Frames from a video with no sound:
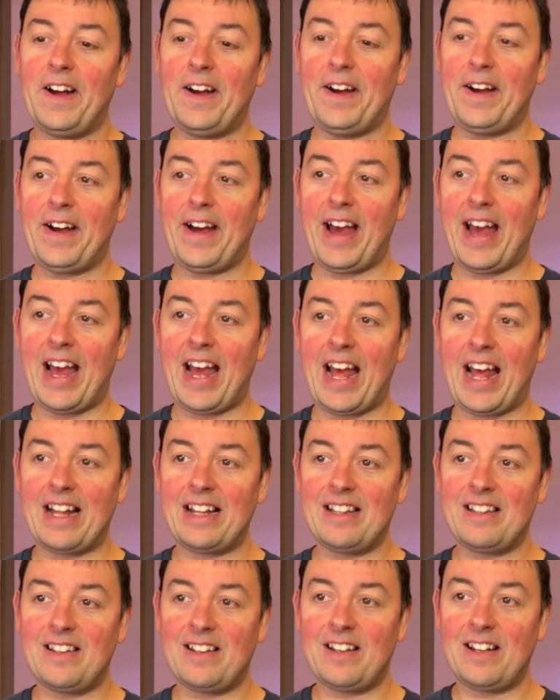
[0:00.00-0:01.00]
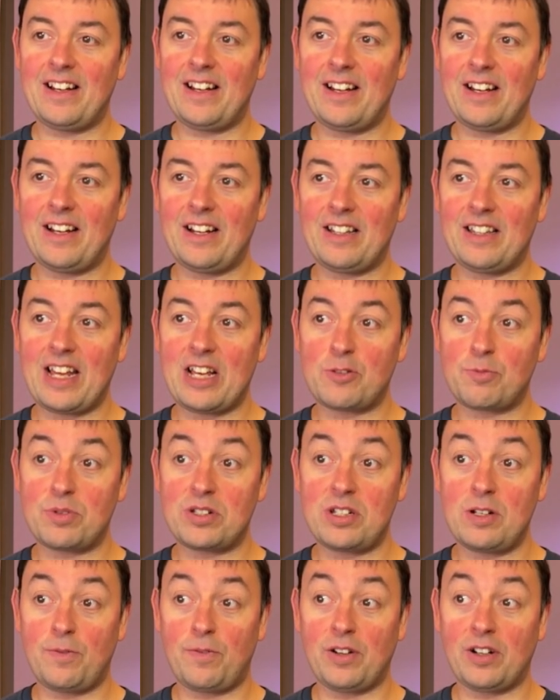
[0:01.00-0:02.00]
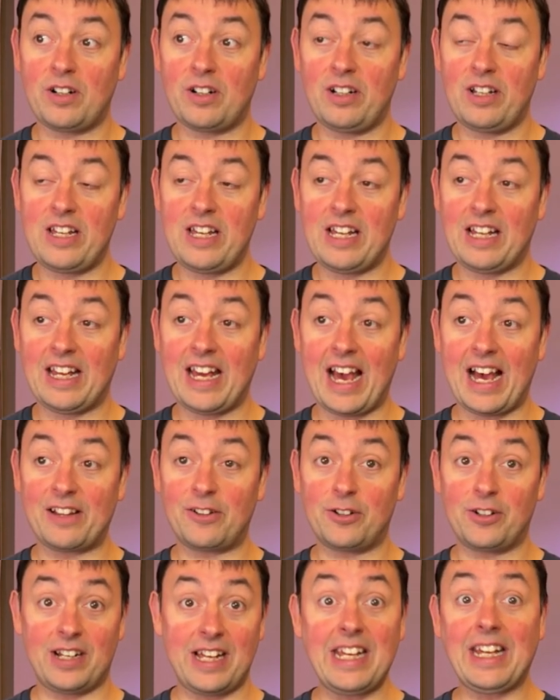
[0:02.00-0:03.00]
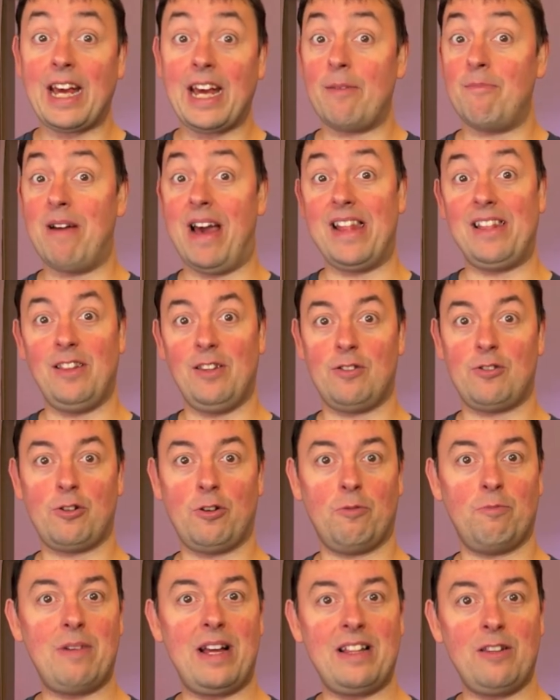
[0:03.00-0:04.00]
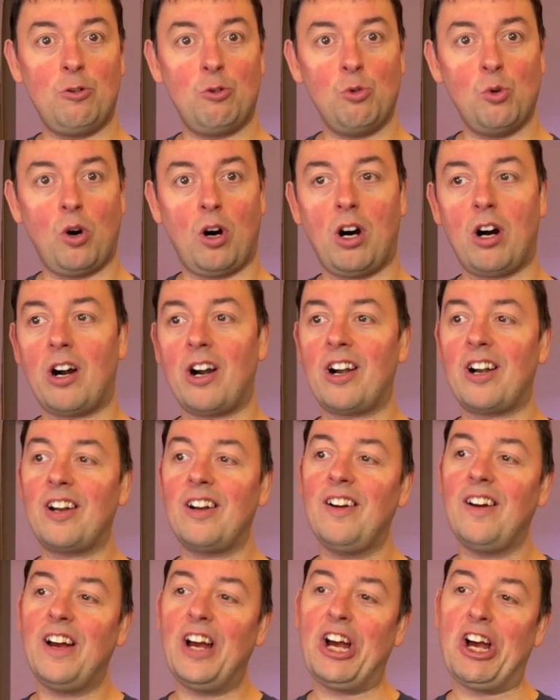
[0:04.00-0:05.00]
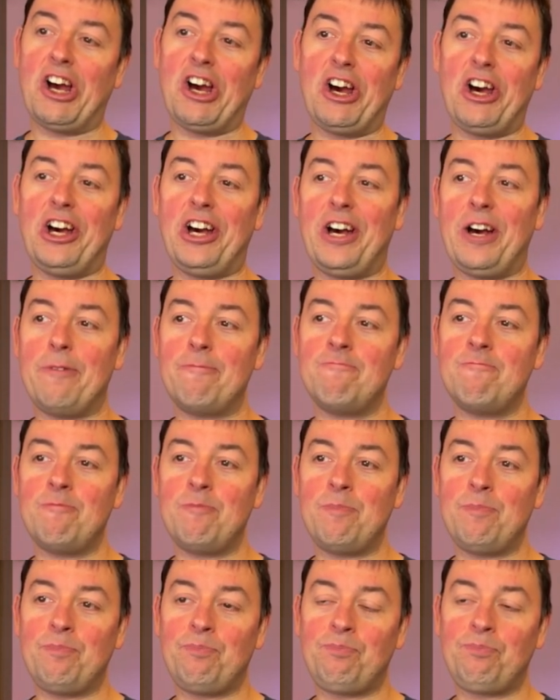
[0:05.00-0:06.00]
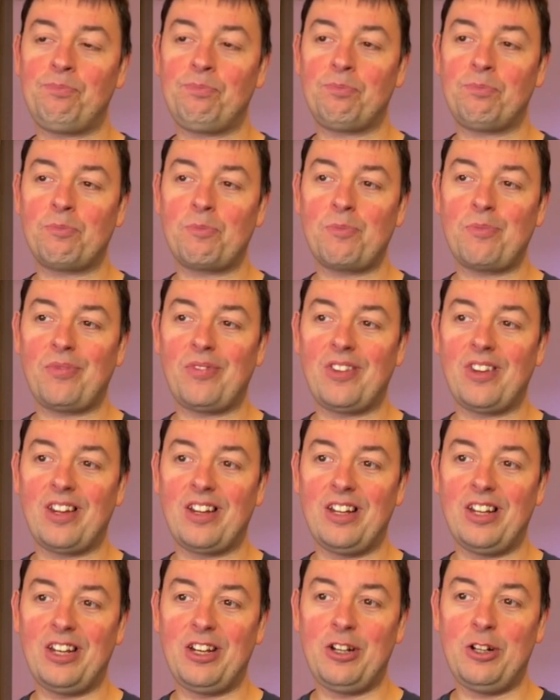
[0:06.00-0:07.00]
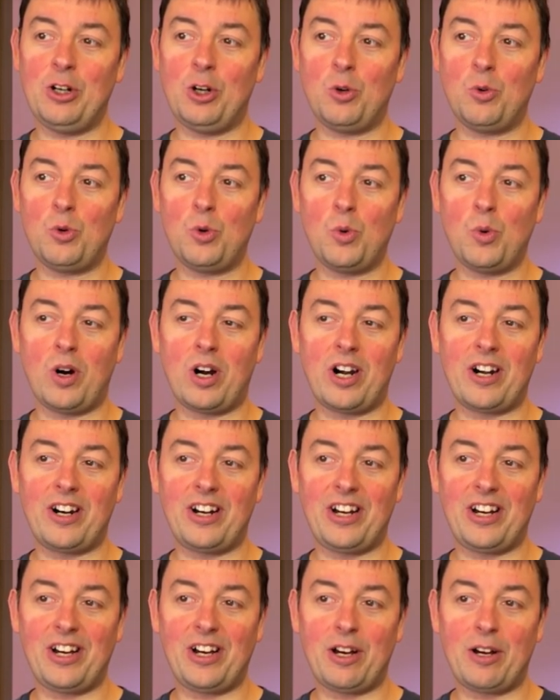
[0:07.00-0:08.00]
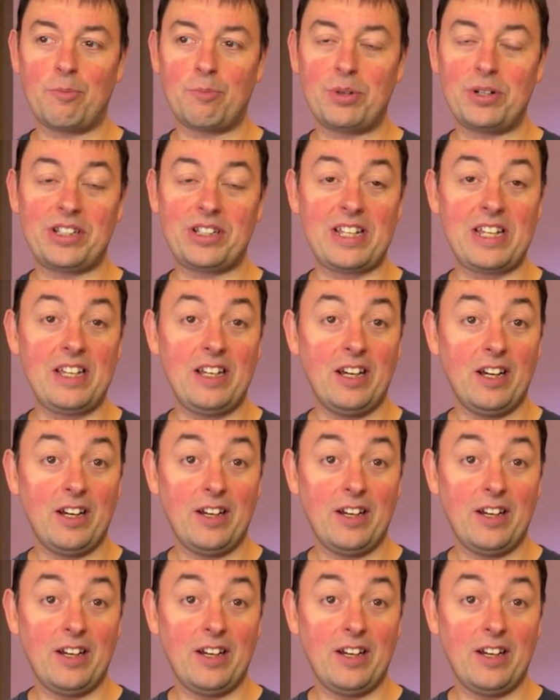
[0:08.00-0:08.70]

and they specifically gather ikemen, so men who are, you know, who are pretty